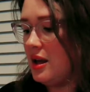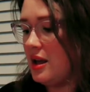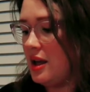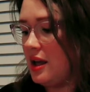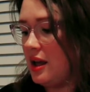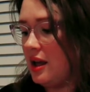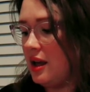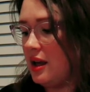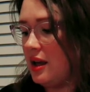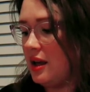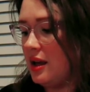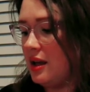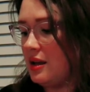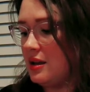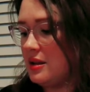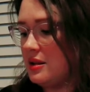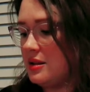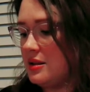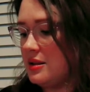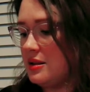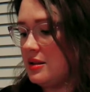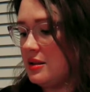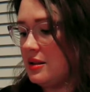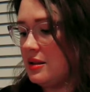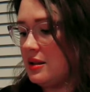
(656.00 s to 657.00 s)

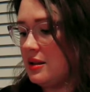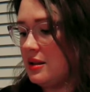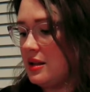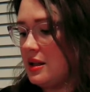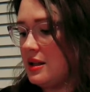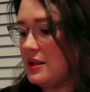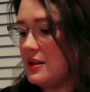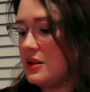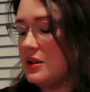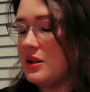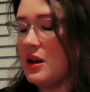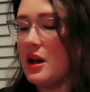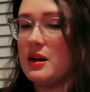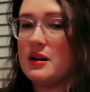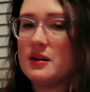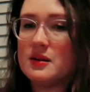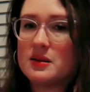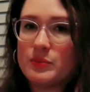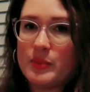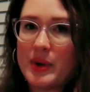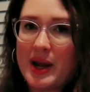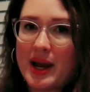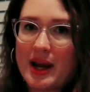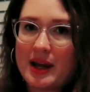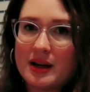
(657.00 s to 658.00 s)
and it's not
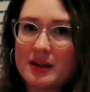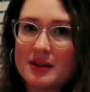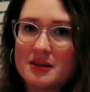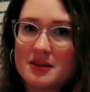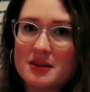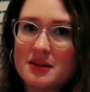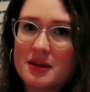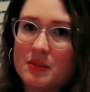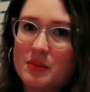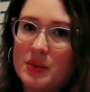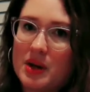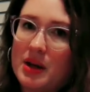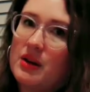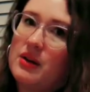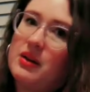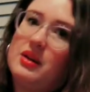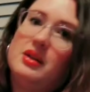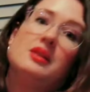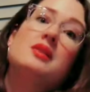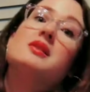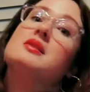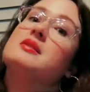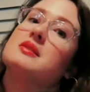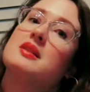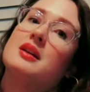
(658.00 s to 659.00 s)
as bad as some
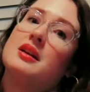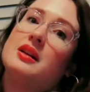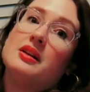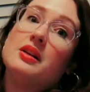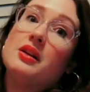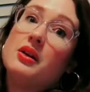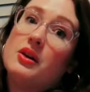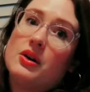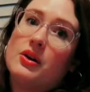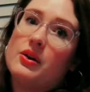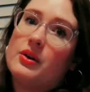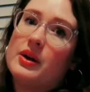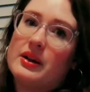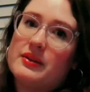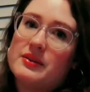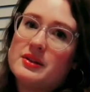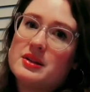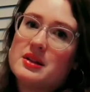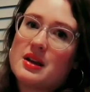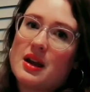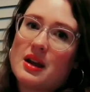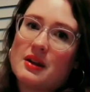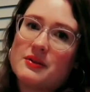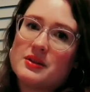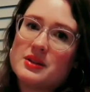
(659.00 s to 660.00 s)
areas, I know.
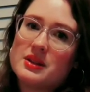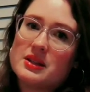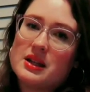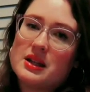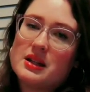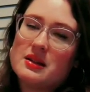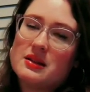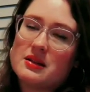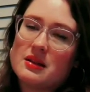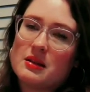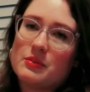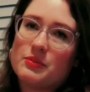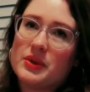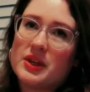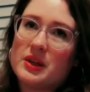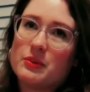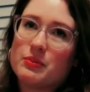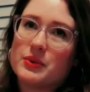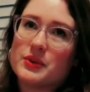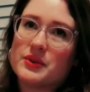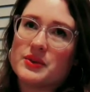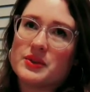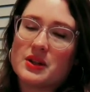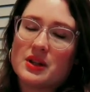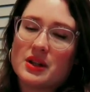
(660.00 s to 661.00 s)
I've, I've seen some
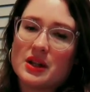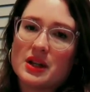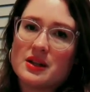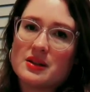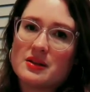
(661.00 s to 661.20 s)
people's clay